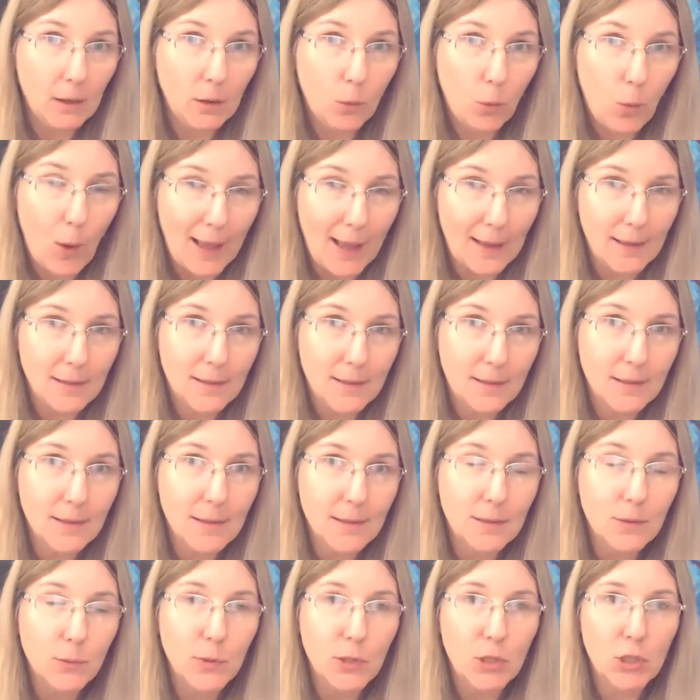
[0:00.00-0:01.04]

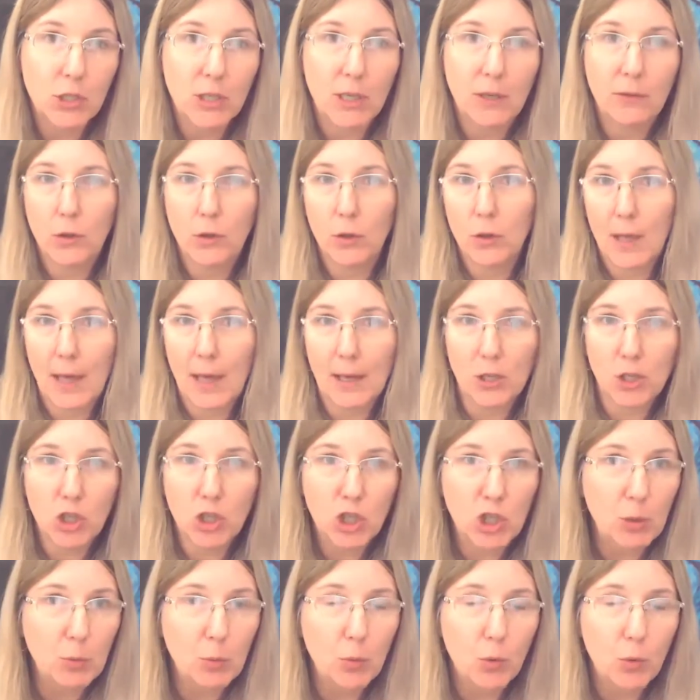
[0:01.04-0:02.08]
waxes which give you that
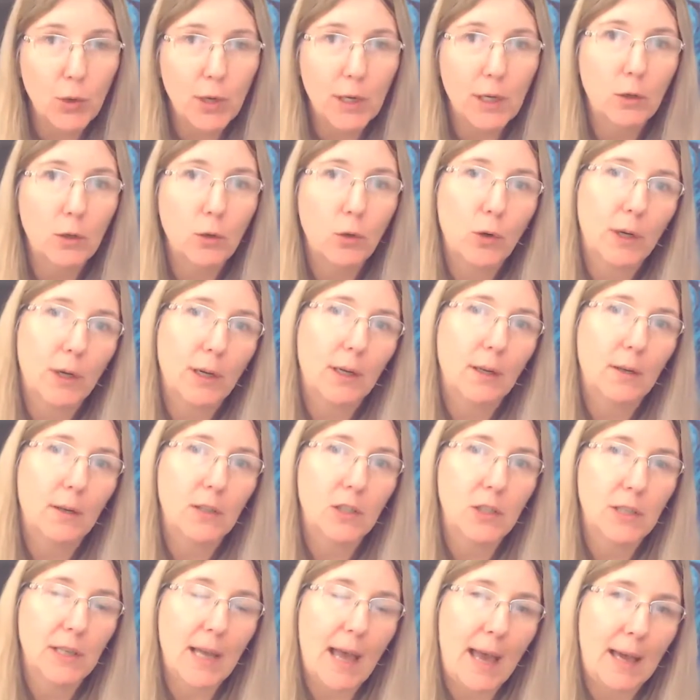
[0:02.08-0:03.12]
shimmery look and
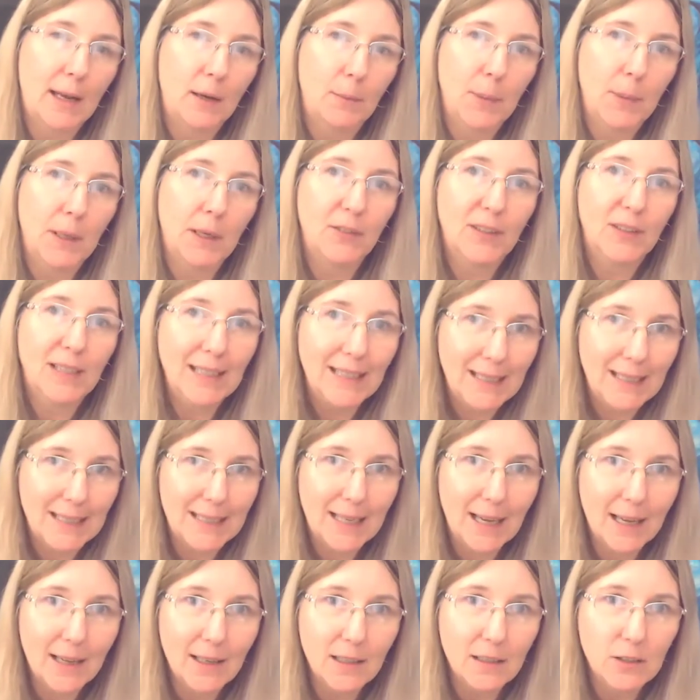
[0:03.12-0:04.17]
just add a bit of
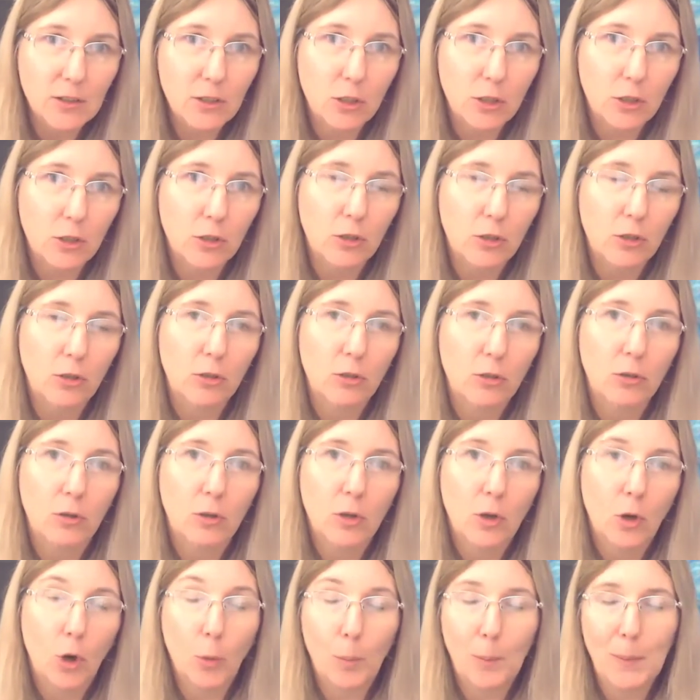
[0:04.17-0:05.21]
glitter to,
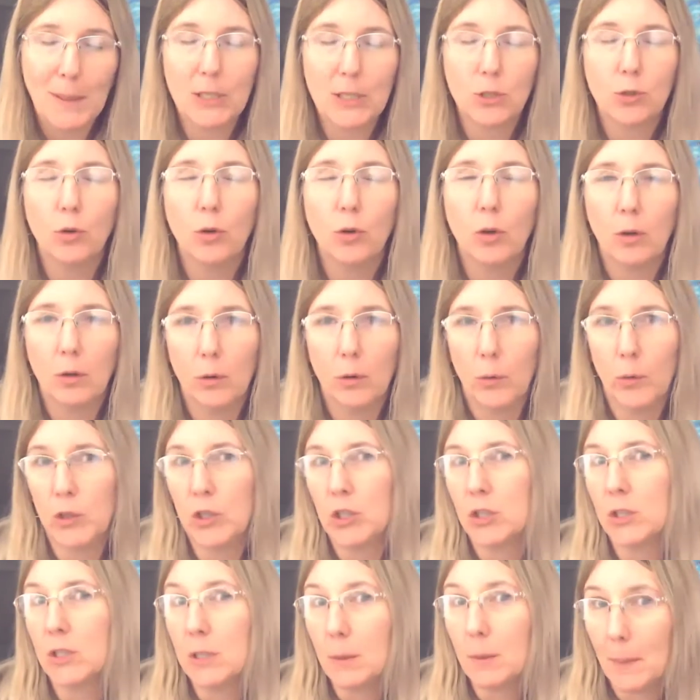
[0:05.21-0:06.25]
or it
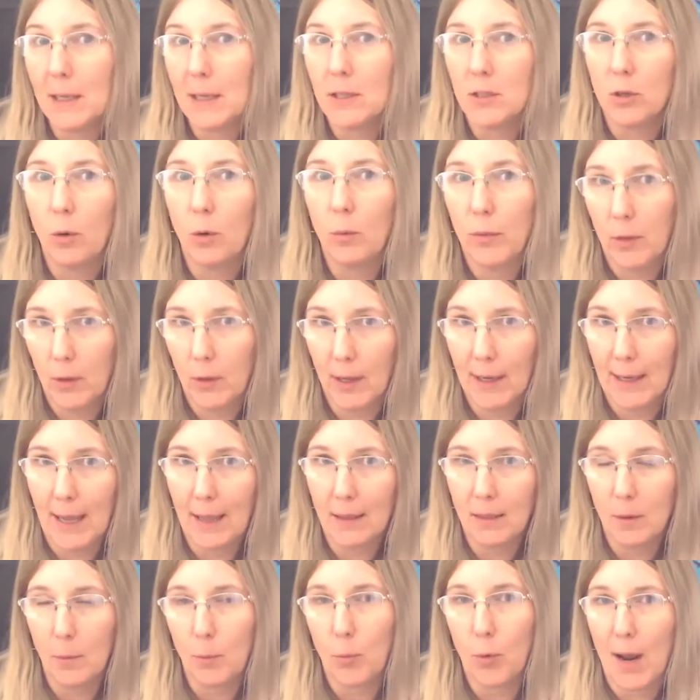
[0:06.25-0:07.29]
just depends on,
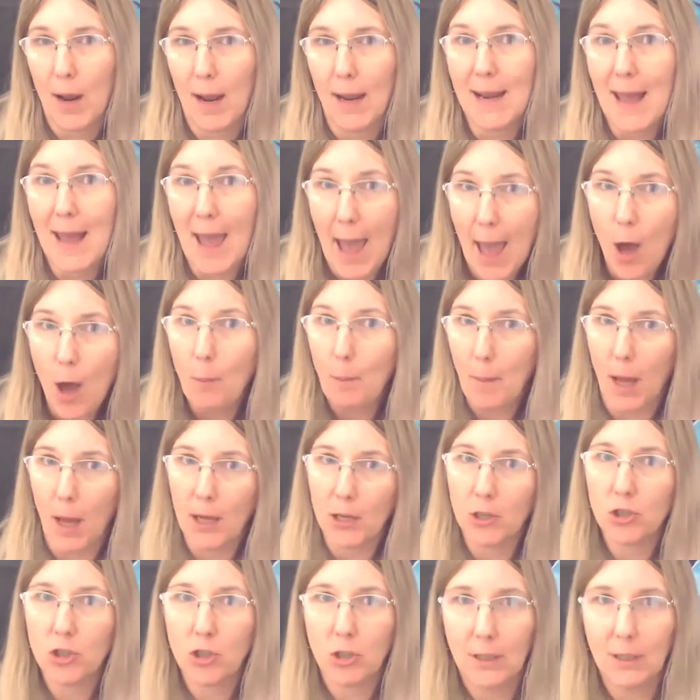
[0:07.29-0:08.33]
again, the brand, how
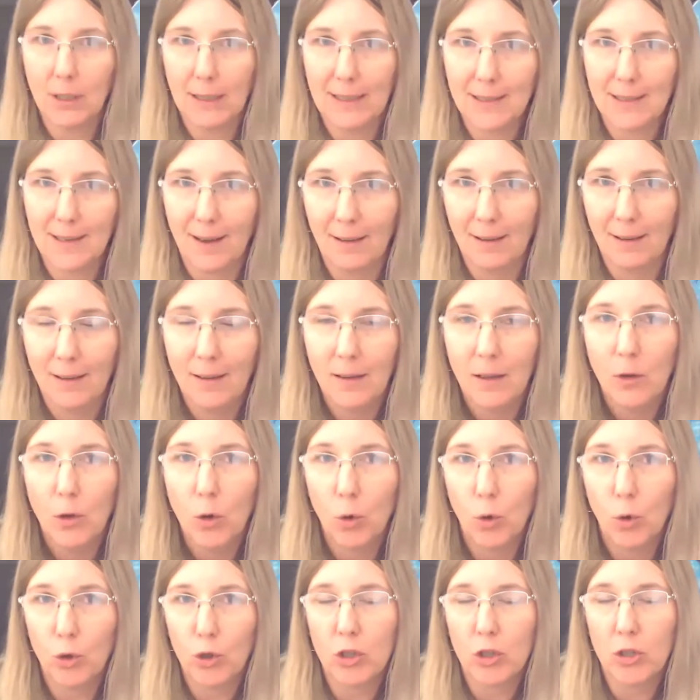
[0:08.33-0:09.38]
much glitter
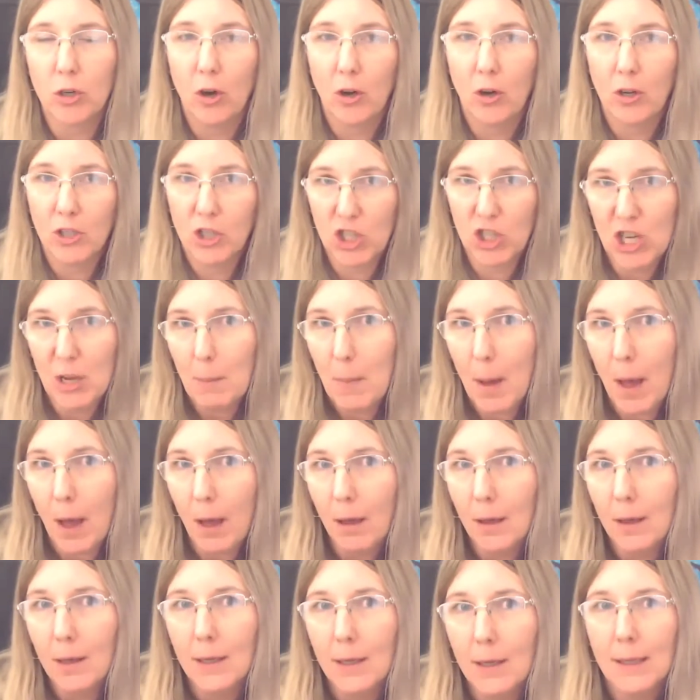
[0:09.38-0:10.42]
or shimmer
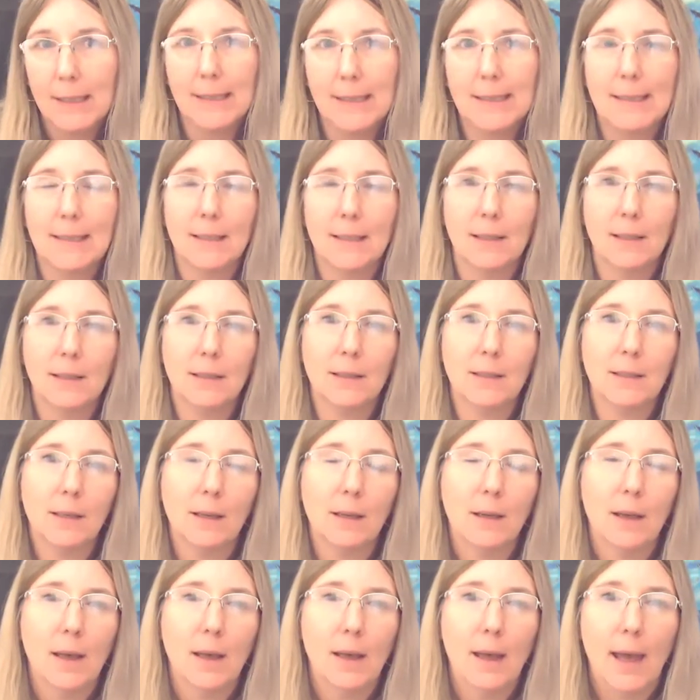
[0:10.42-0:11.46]
is in it.
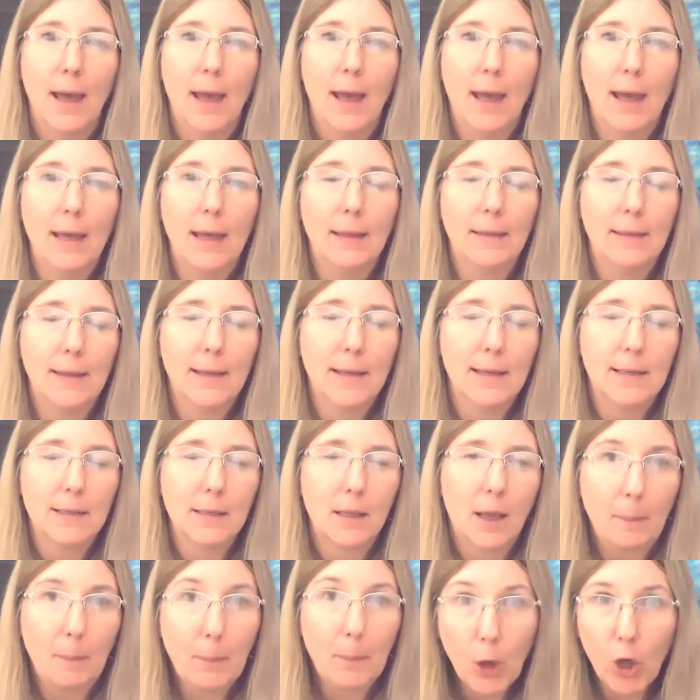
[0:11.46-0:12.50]
And there's
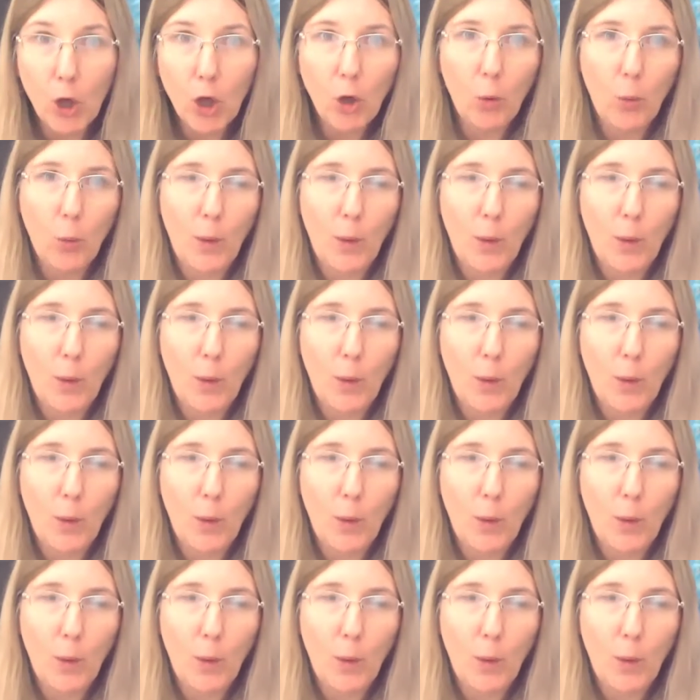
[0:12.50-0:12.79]
like pearl